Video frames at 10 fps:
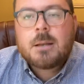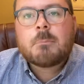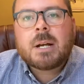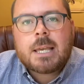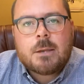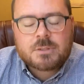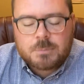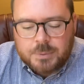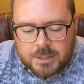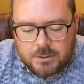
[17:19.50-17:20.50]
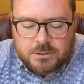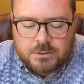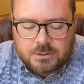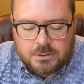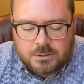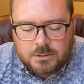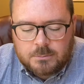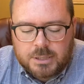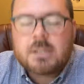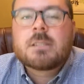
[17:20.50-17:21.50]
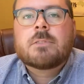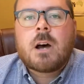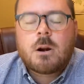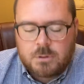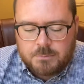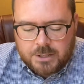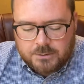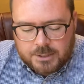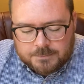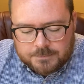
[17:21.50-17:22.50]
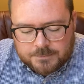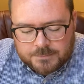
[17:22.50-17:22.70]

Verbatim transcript: But he was pierced because of our rebellion,